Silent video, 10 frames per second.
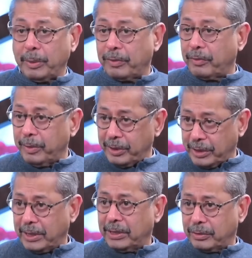people from
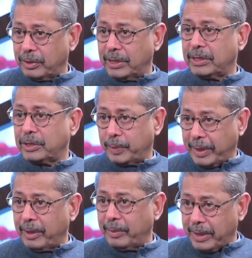each other so that the
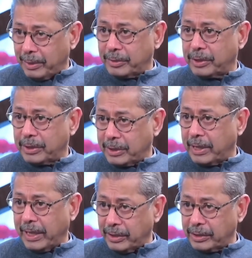spread becomes
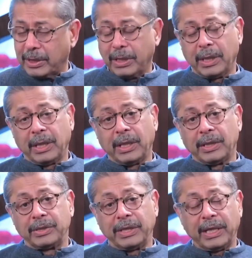less
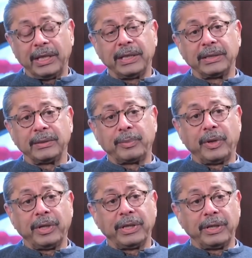second is the
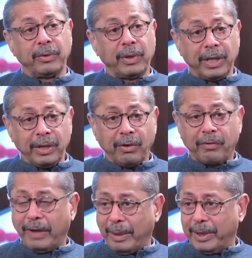point that you are in
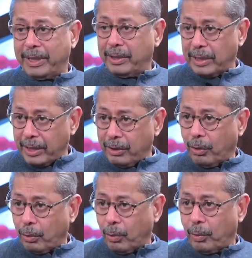your family in
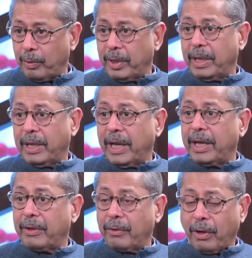your home
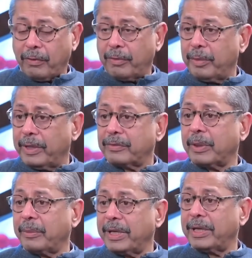and God forbid if
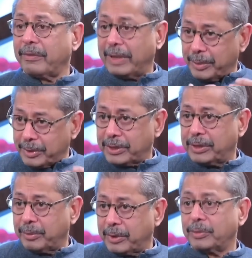somebody develops the
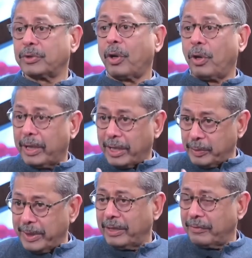symptoms or has
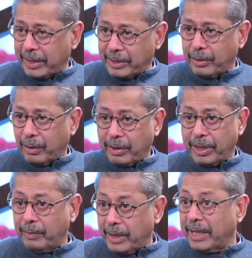been infected
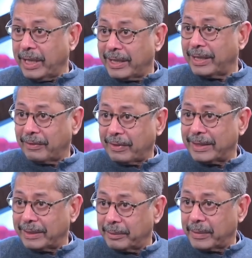already, we can
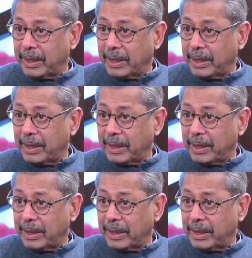identify them.